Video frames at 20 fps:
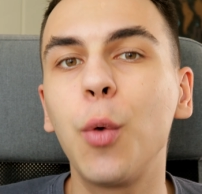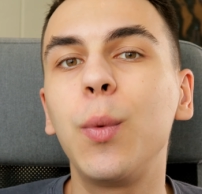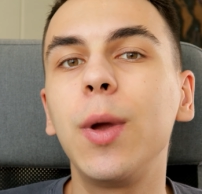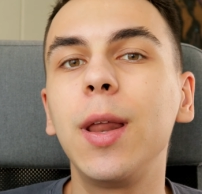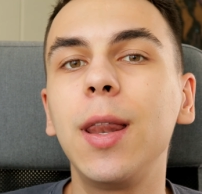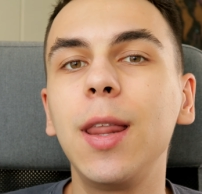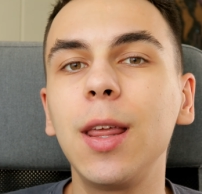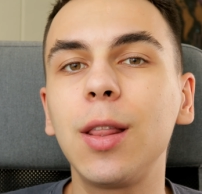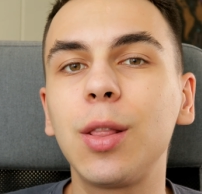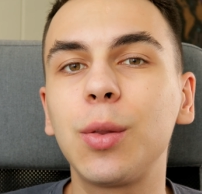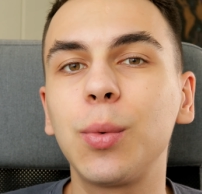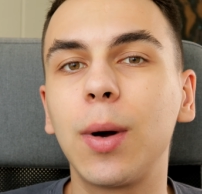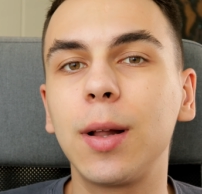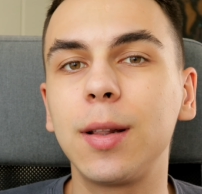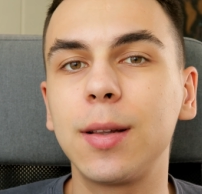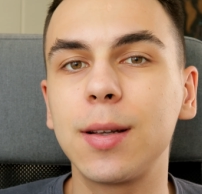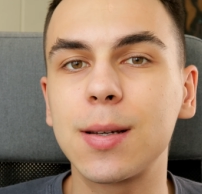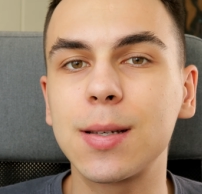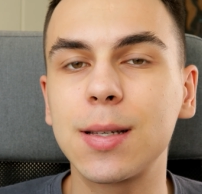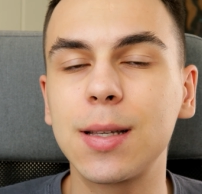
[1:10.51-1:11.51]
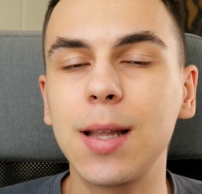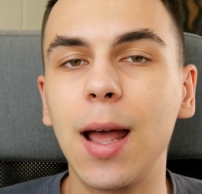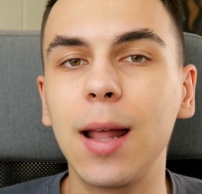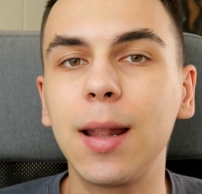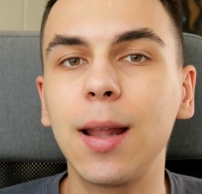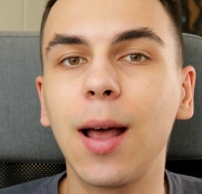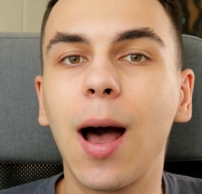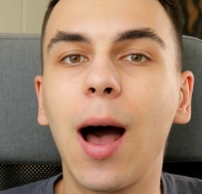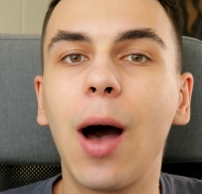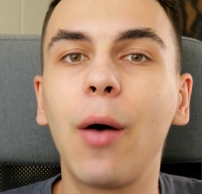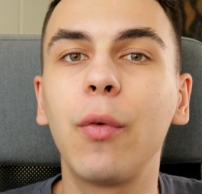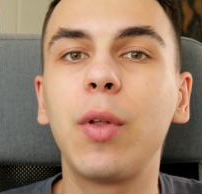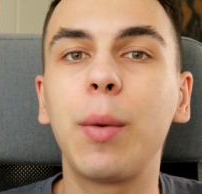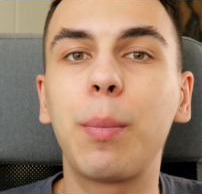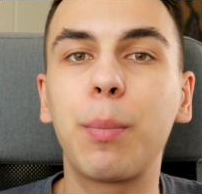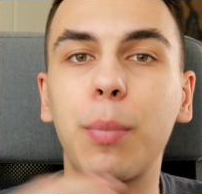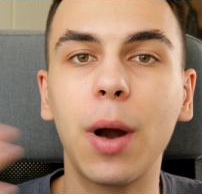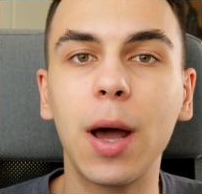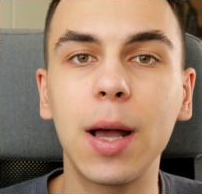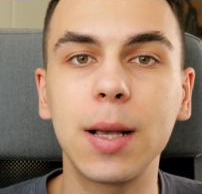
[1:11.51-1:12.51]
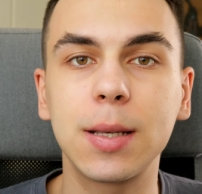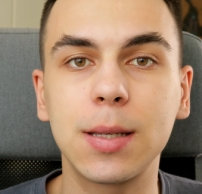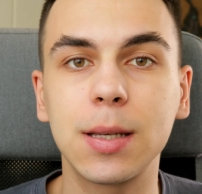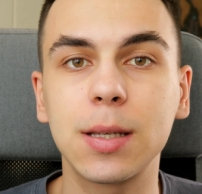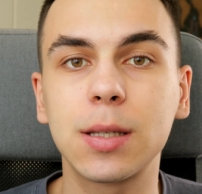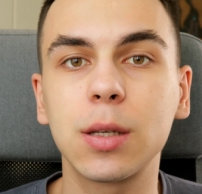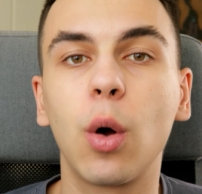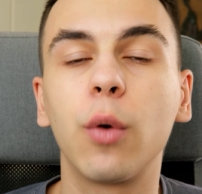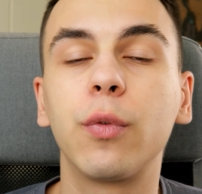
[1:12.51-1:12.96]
we need to understand how the prices